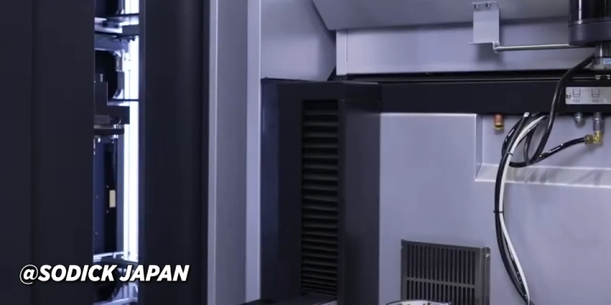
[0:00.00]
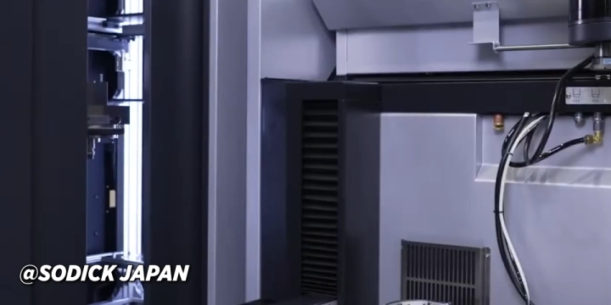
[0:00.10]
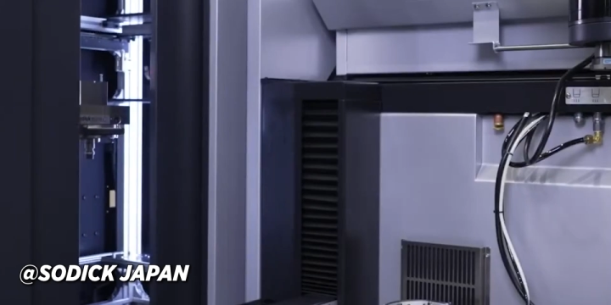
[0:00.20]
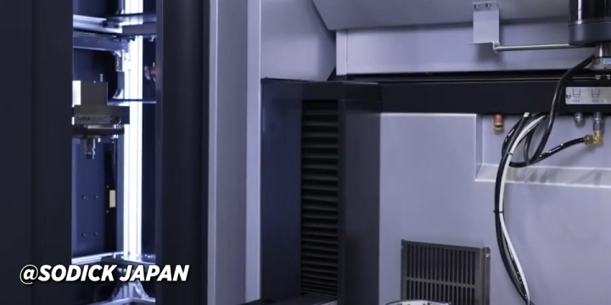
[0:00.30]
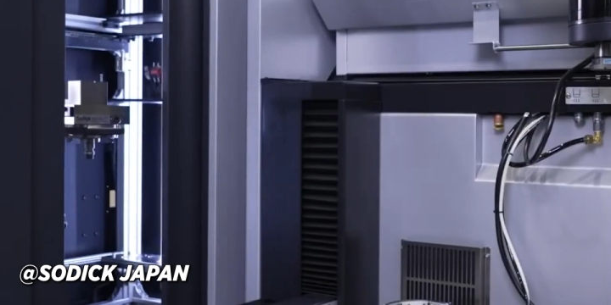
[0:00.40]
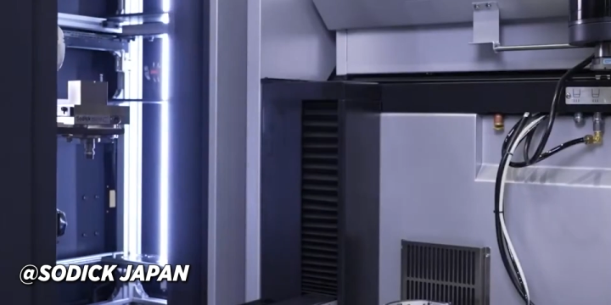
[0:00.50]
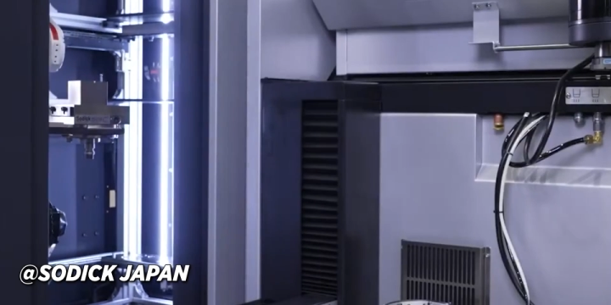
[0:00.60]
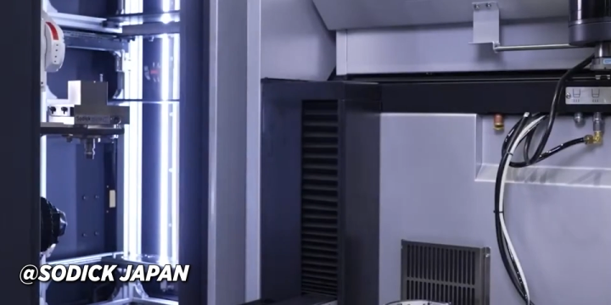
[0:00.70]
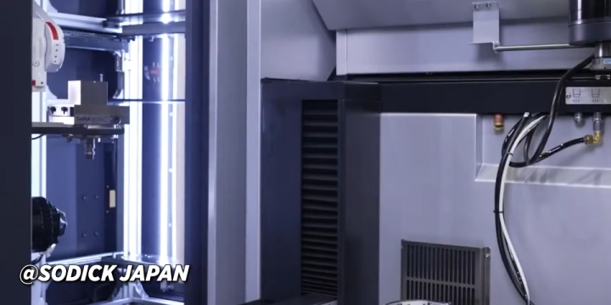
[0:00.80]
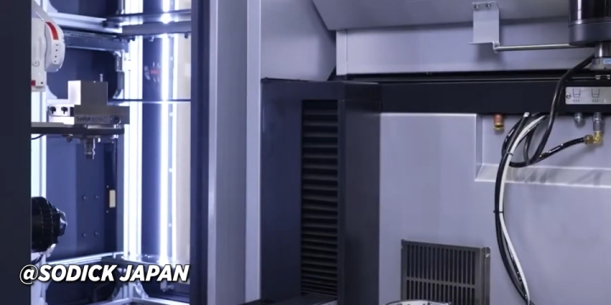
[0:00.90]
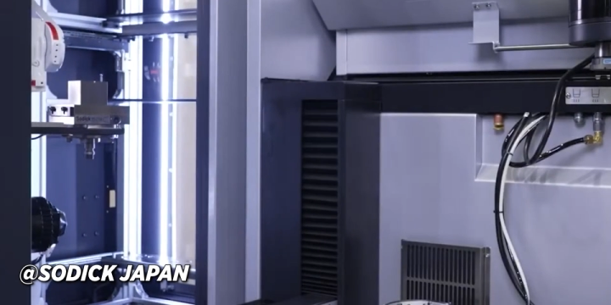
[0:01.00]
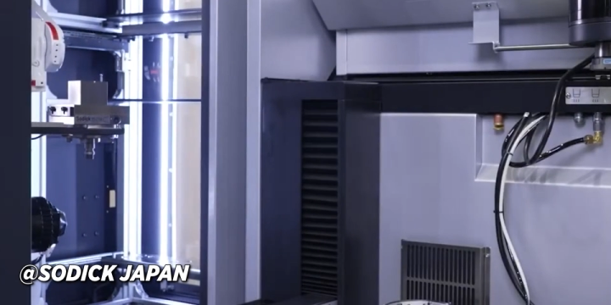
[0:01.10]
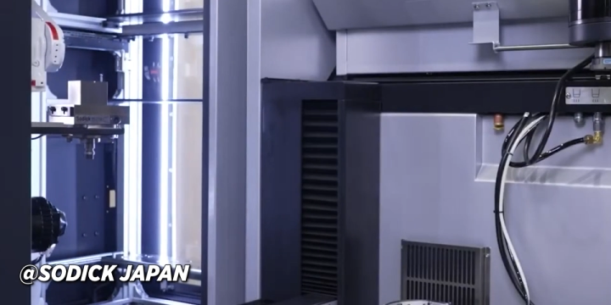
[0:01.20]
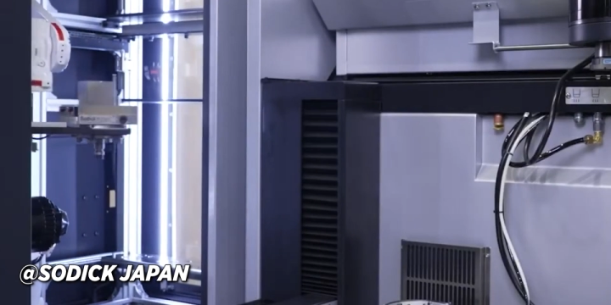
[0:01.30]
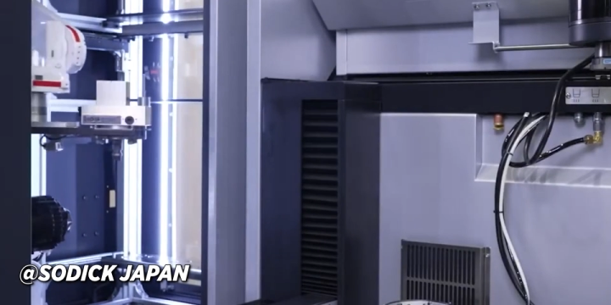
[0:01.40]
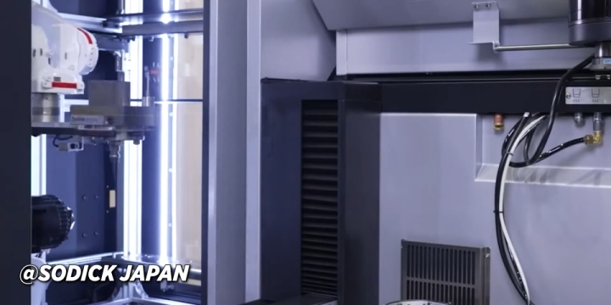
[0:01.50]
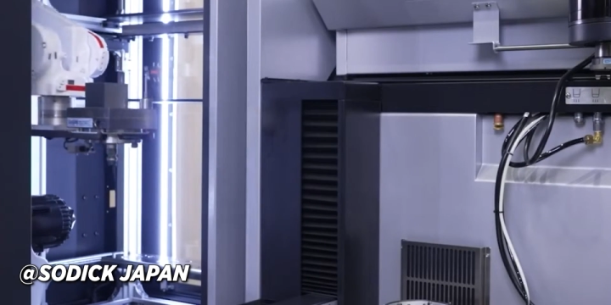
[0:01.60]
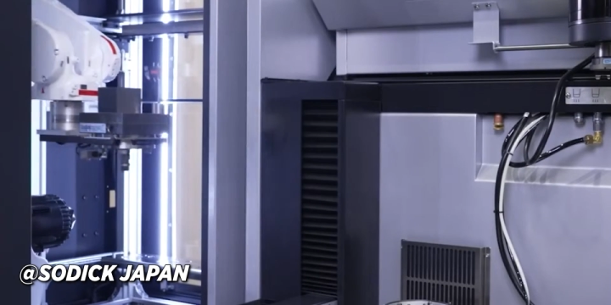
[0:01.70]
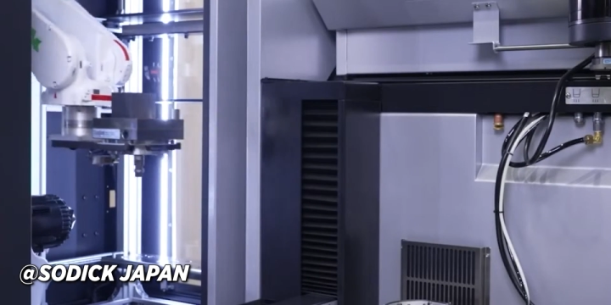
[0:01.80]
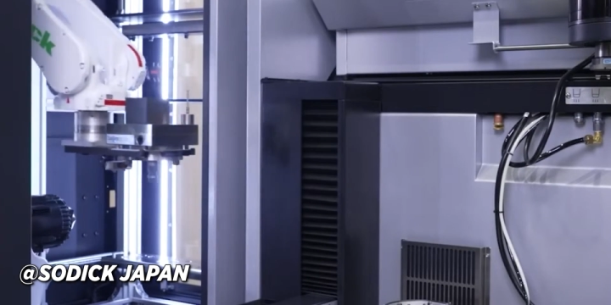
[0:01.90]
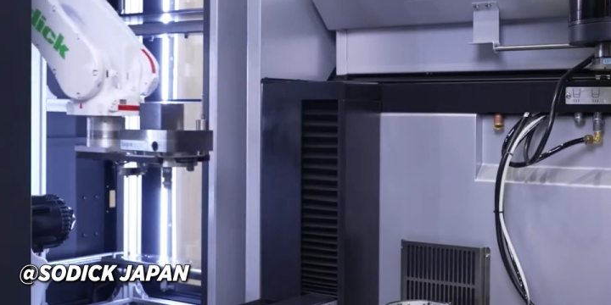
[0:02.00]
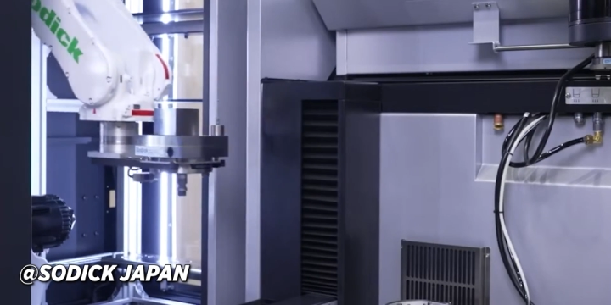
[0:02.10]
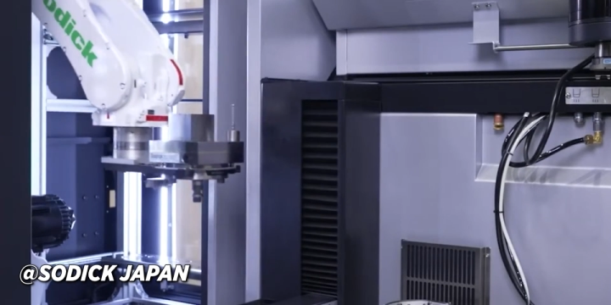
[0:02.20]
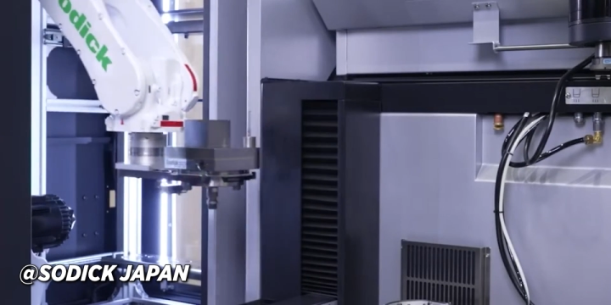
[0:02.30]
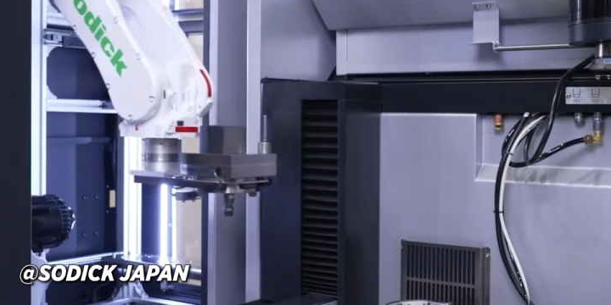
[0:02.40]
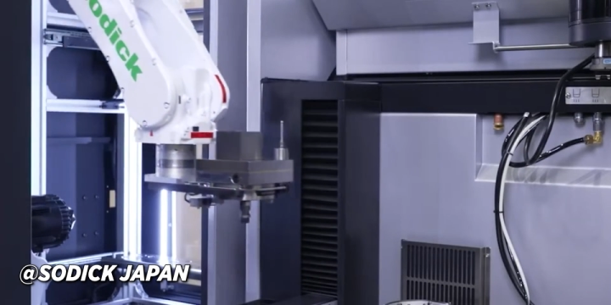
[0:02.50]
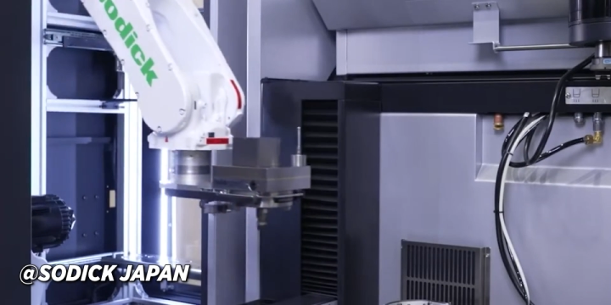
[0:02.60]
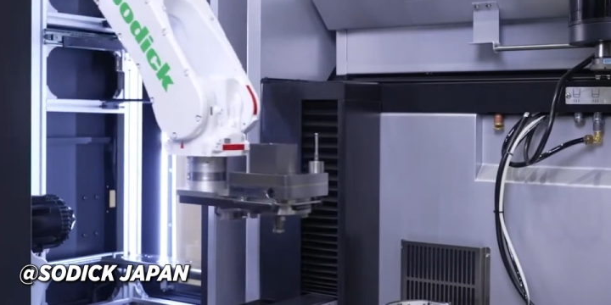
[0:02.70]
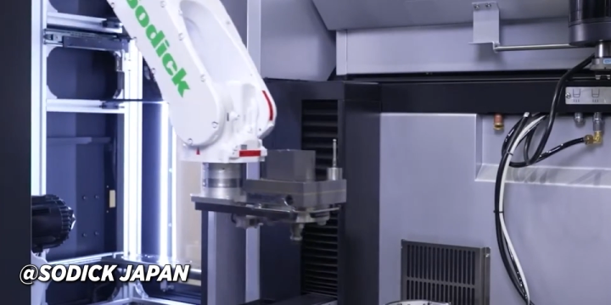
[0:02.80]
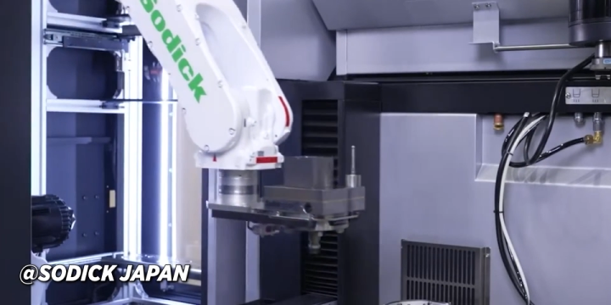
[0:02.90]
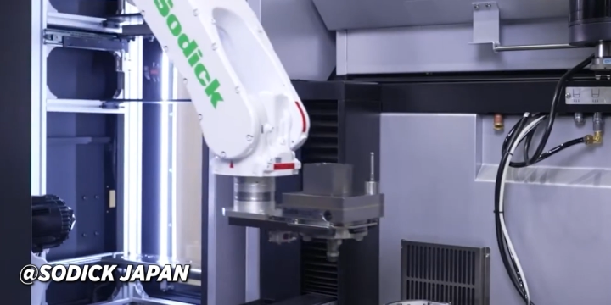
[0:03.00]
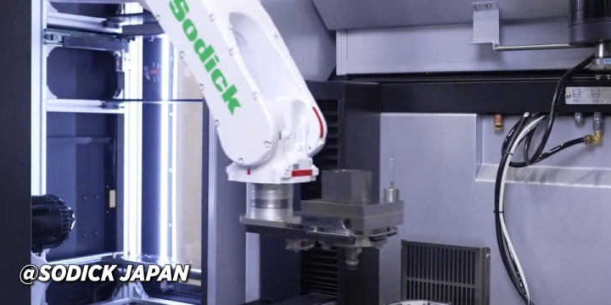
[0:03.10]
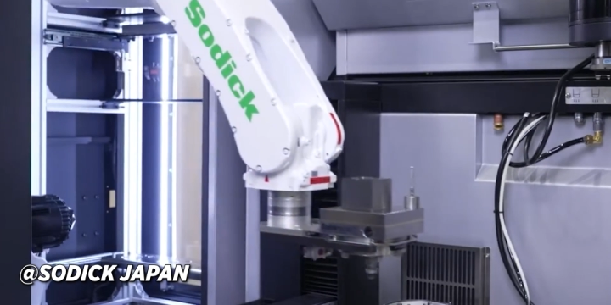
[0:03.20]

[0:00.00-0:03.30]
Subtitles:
(no speaker visible)